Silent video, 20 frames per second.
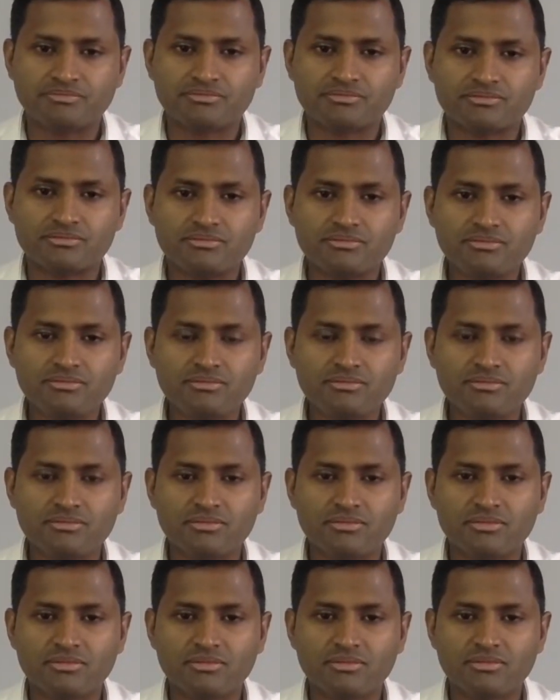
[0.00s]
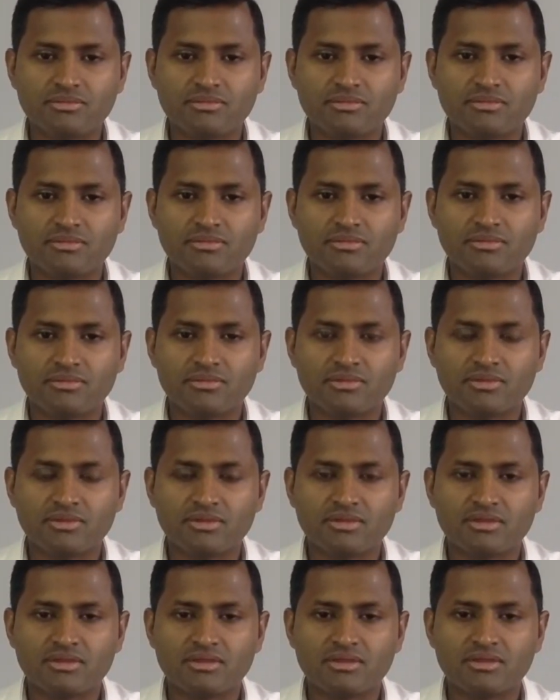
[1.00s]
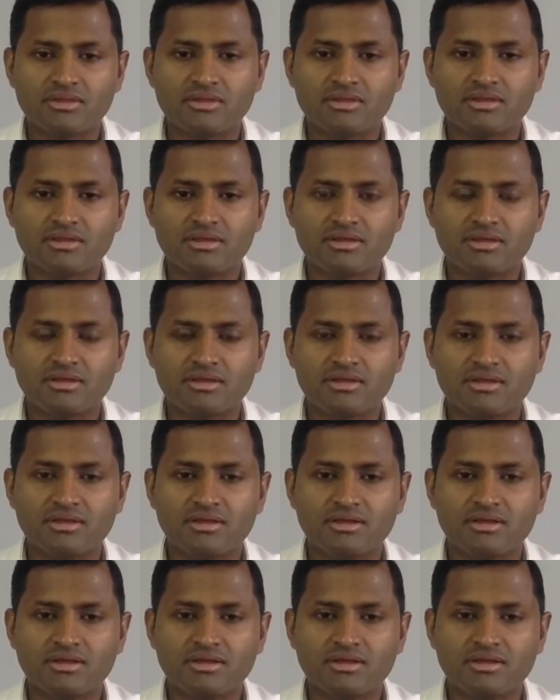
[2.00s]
(silence)